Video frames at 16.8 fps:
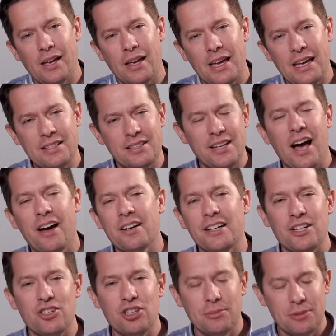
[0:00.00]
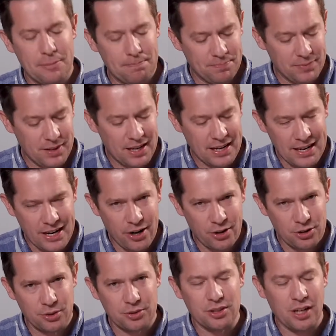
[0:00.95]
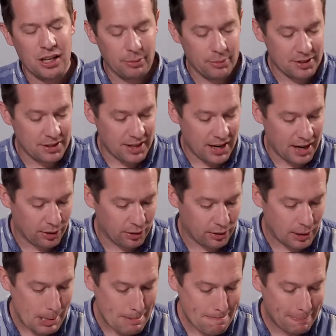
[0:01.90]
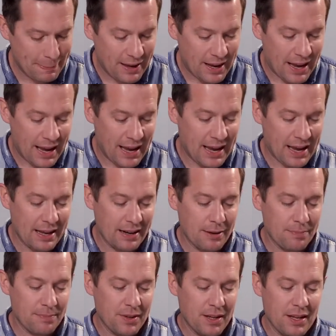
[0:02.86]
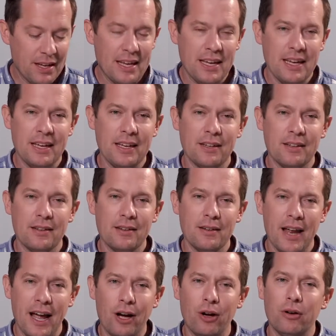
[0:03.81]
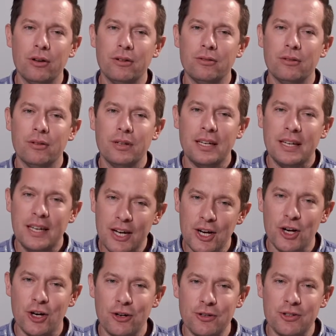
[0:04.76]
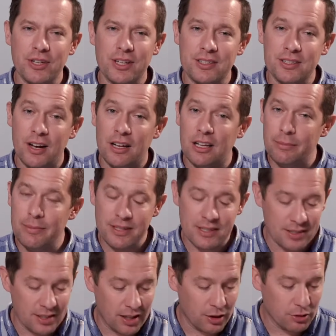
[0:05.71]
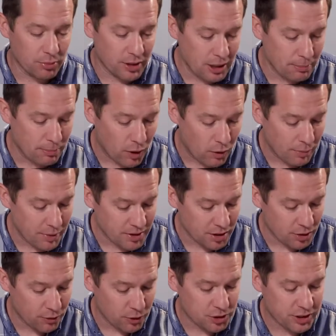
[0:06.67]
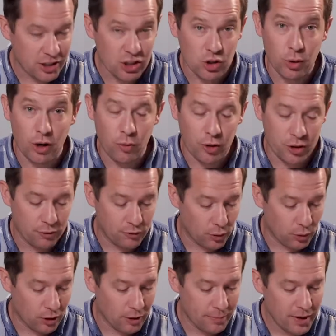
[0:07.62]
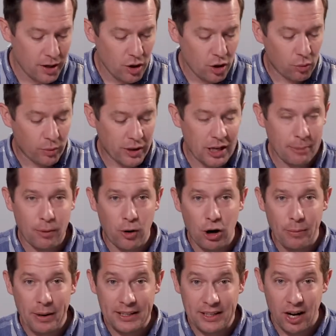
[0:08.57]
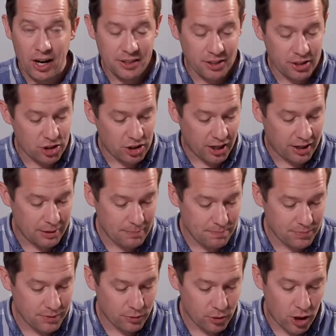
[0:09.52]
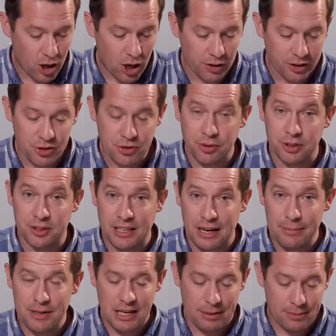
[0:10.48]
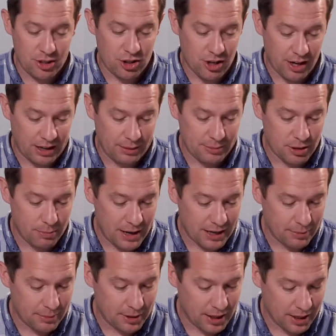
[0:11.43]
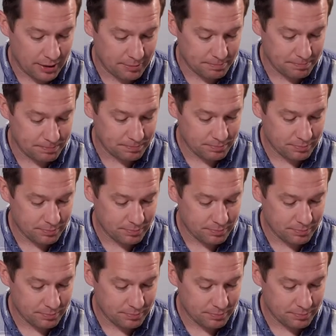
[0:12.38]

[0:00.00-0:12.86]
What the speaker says: He's down in Egypt. He hears of Solomon's death, and he now hears that Solomon's son, Rehoboam, this is 1 Kings 12, 1-4, Rehoboam had gone to Shechem, for all Israel had come to him at Shechem to make him king.